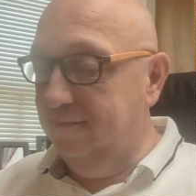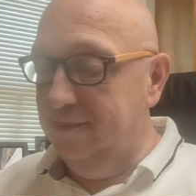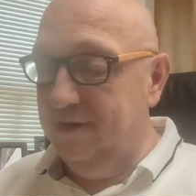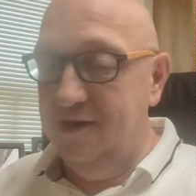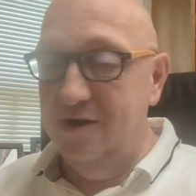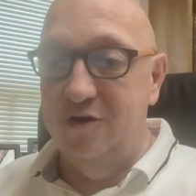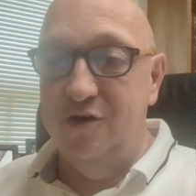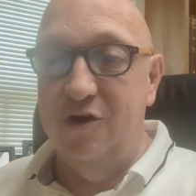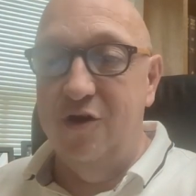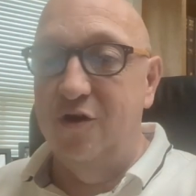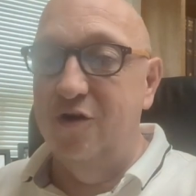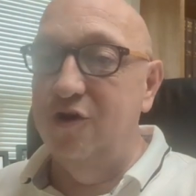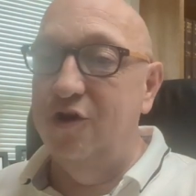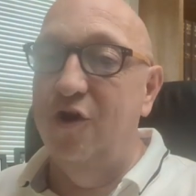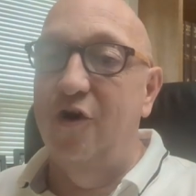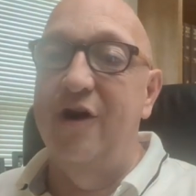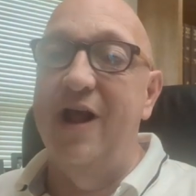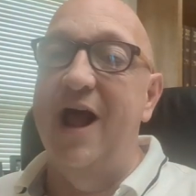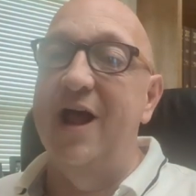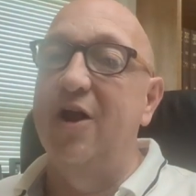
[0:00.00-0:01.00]

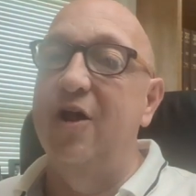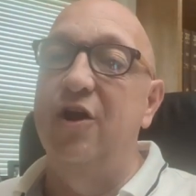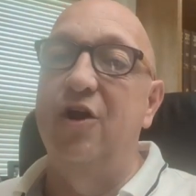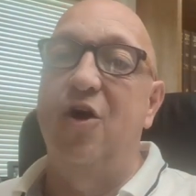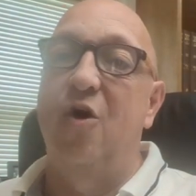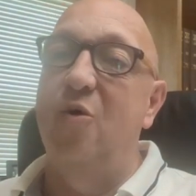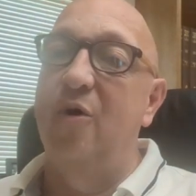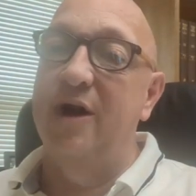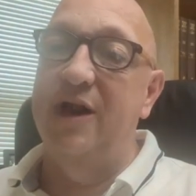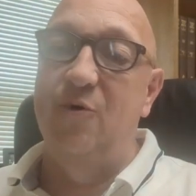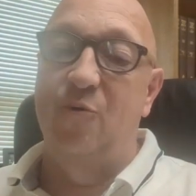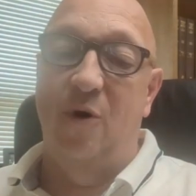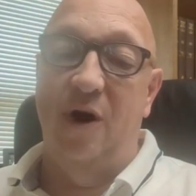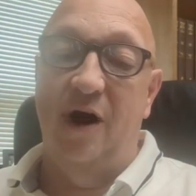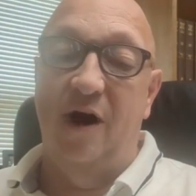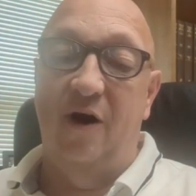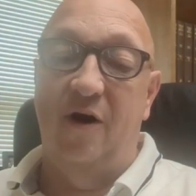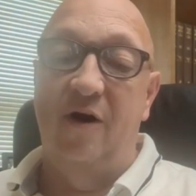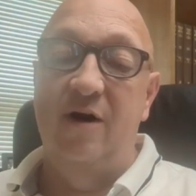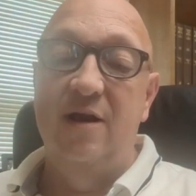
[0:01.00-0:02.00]
You're not going to go
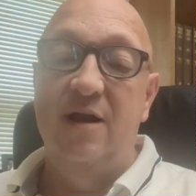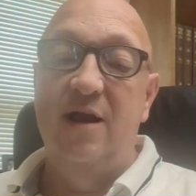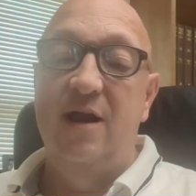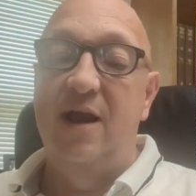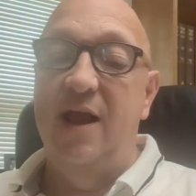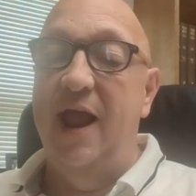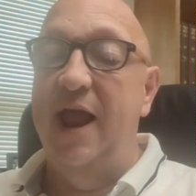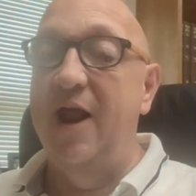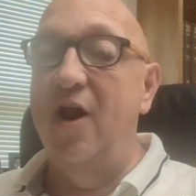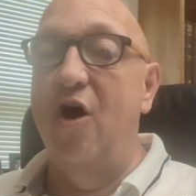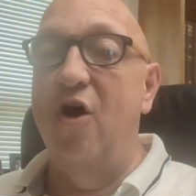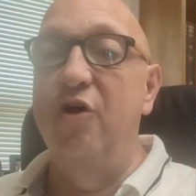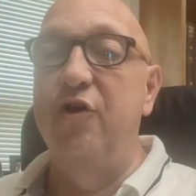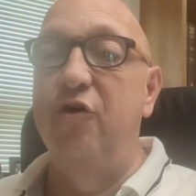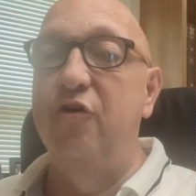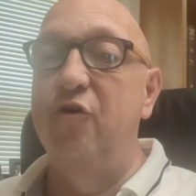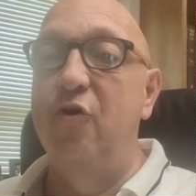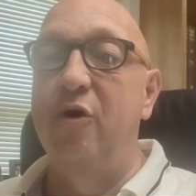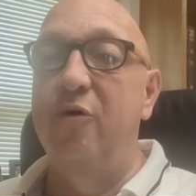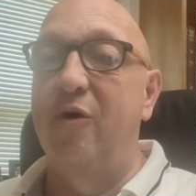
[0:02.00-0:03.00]
anywhere, and all
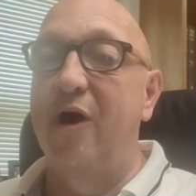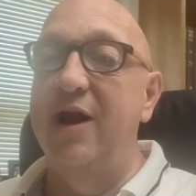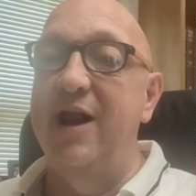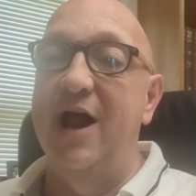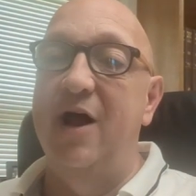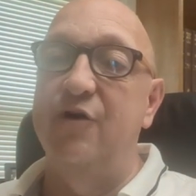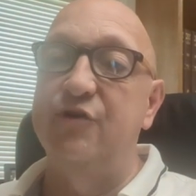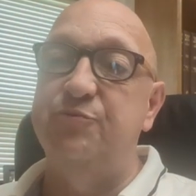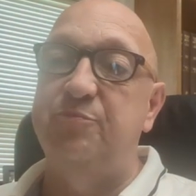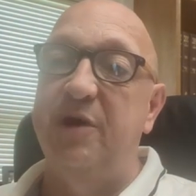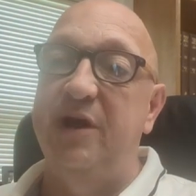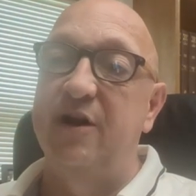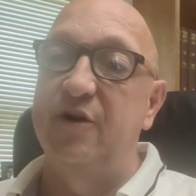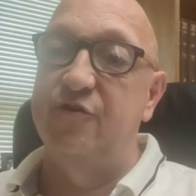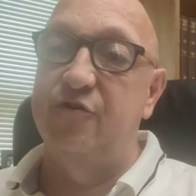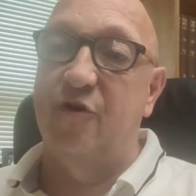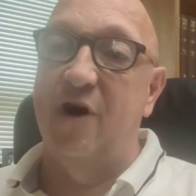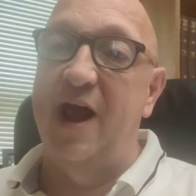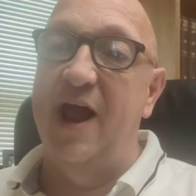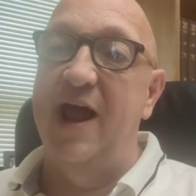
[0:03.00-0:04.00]
you're doing right now is being a
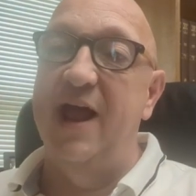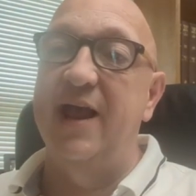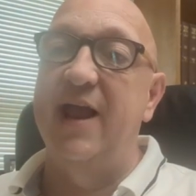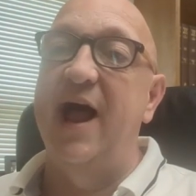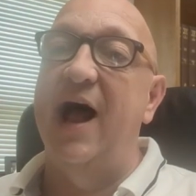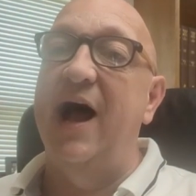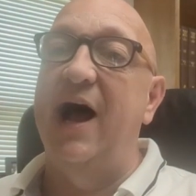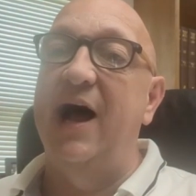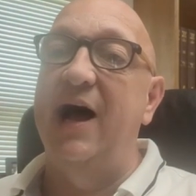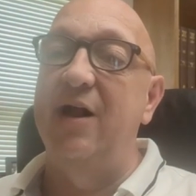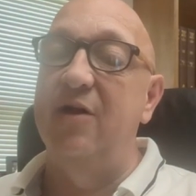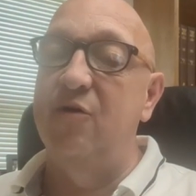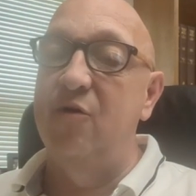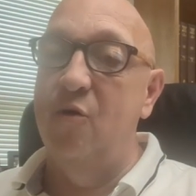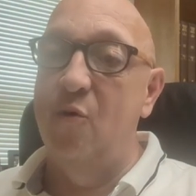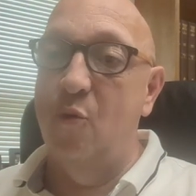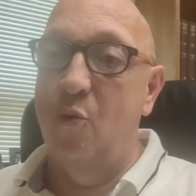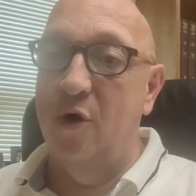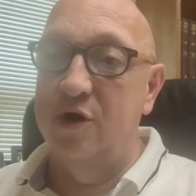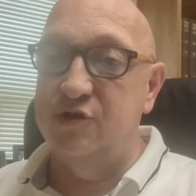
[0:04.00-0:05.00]
drag on
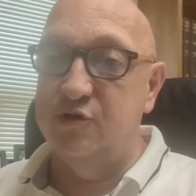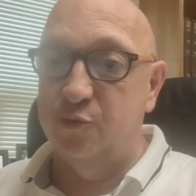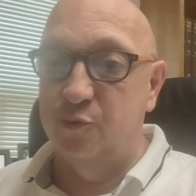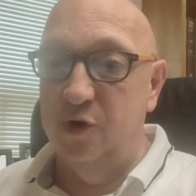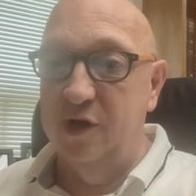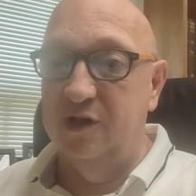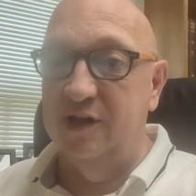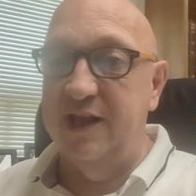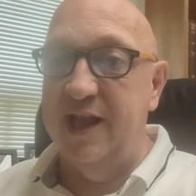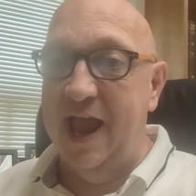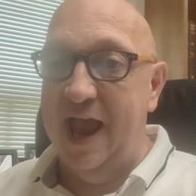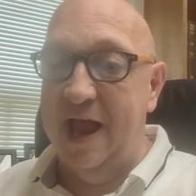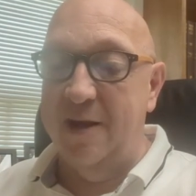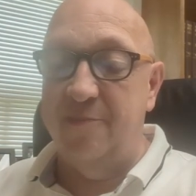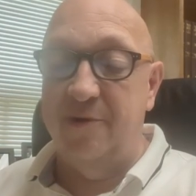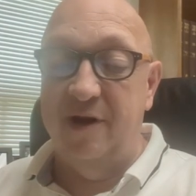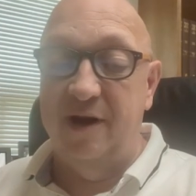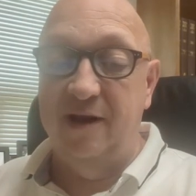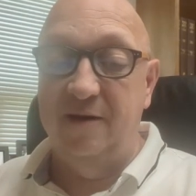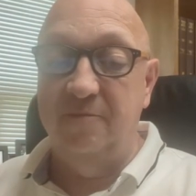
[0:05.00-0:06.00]
what's really
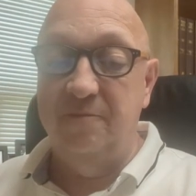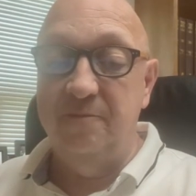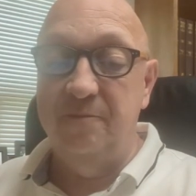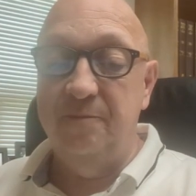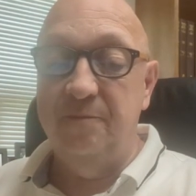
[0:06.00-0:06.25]
happening.